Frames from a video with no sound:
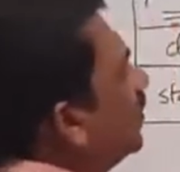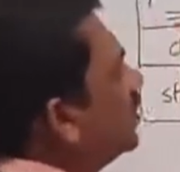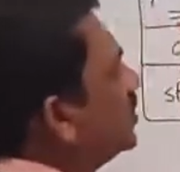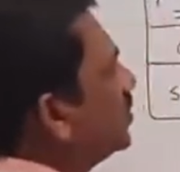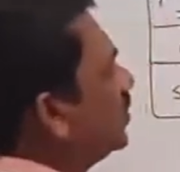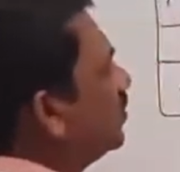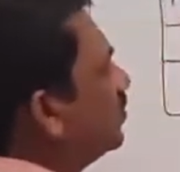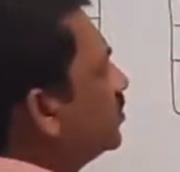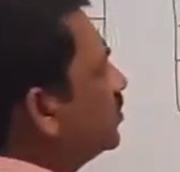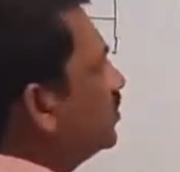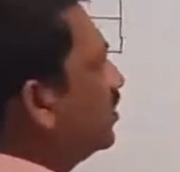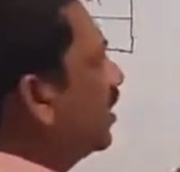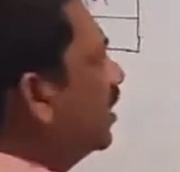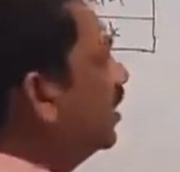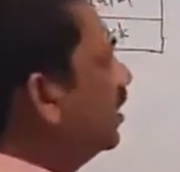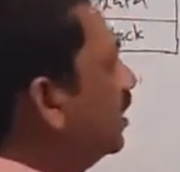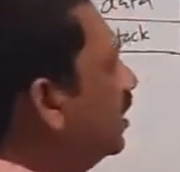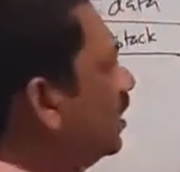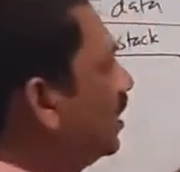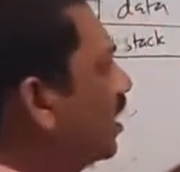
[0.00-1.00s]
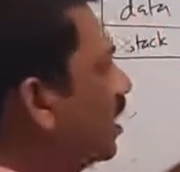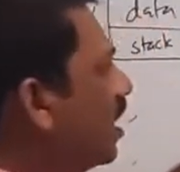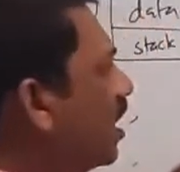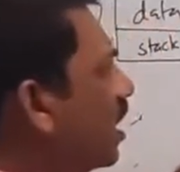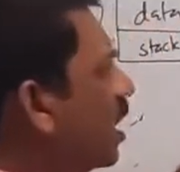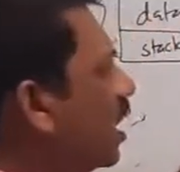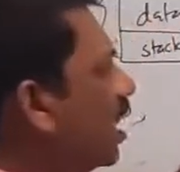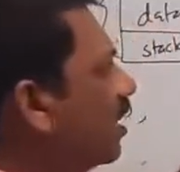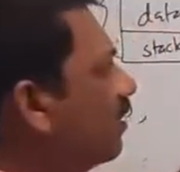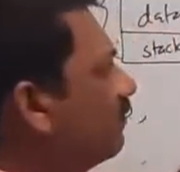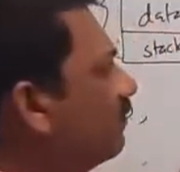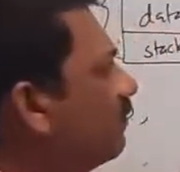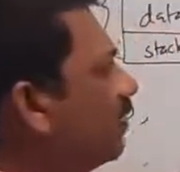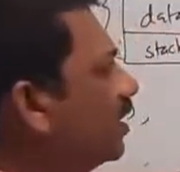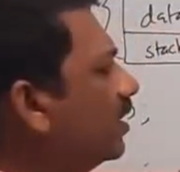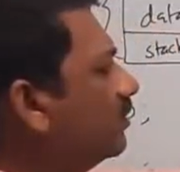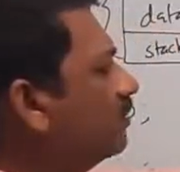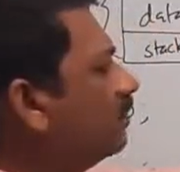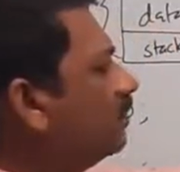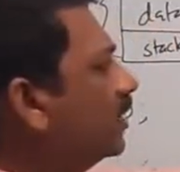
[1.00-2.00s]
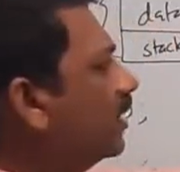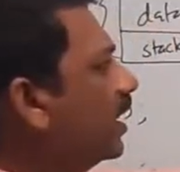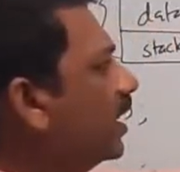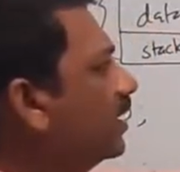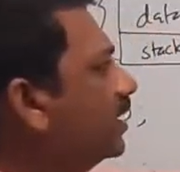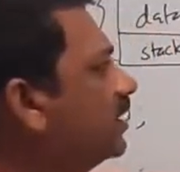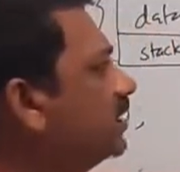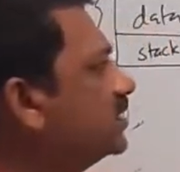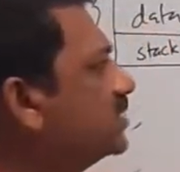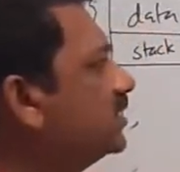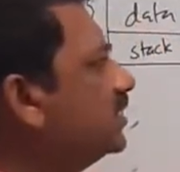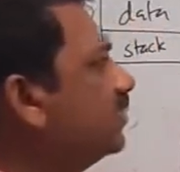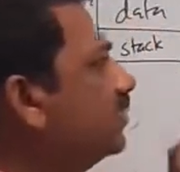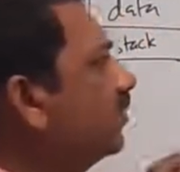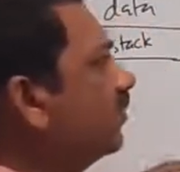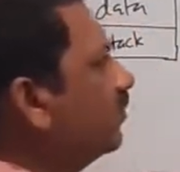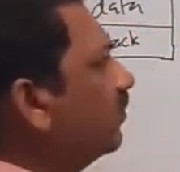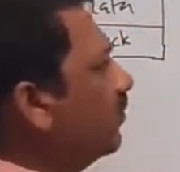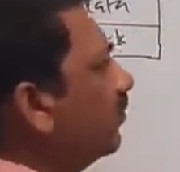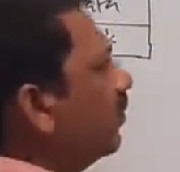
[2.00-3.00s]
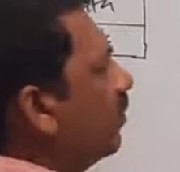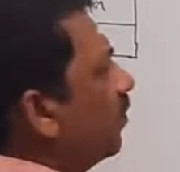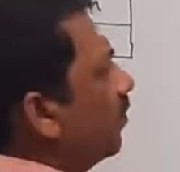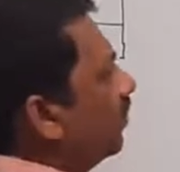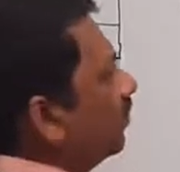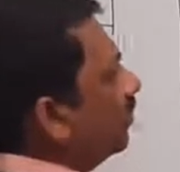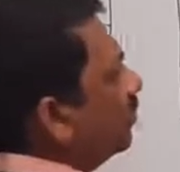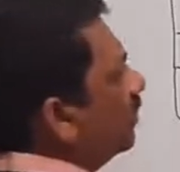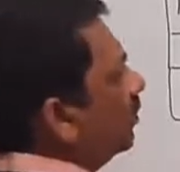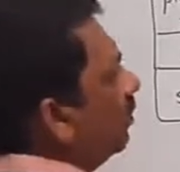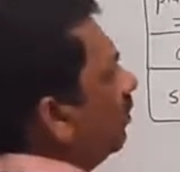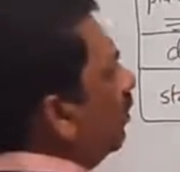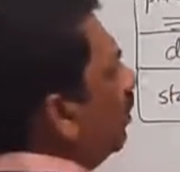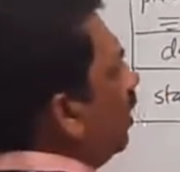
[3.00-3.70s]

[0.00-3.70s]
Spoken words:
execution, and when PID is equal to 4, you